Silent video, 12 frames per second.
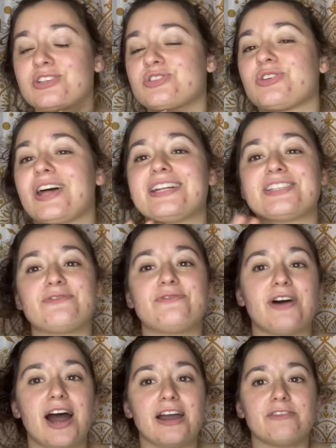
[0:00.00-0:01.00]
So that's
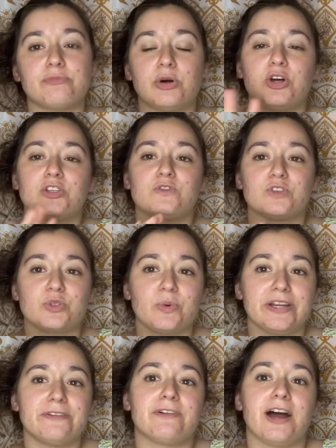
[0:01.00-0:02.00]
5 balls for
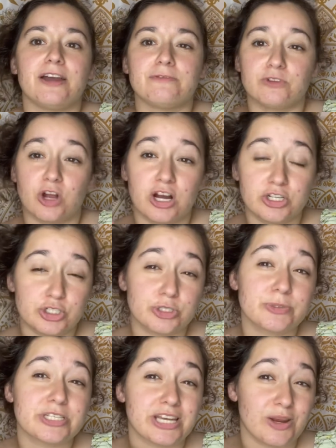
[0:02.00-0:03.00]
$25 for
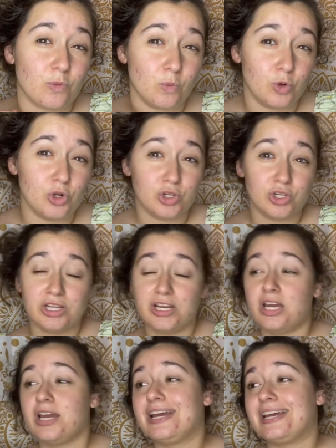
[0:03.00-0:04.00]
100% wool
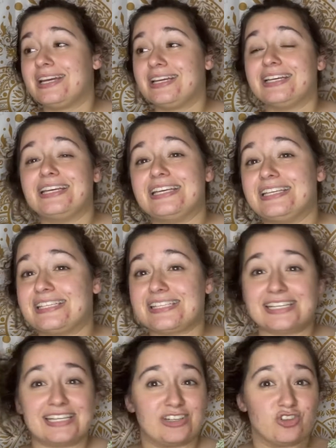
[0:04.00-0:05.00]
is
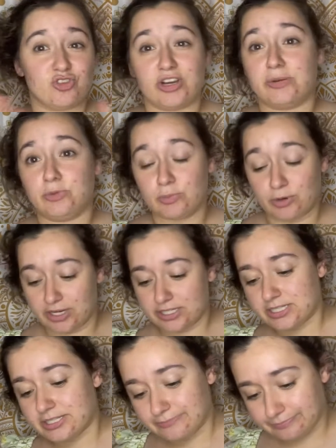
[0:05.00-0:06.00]
an incredible price.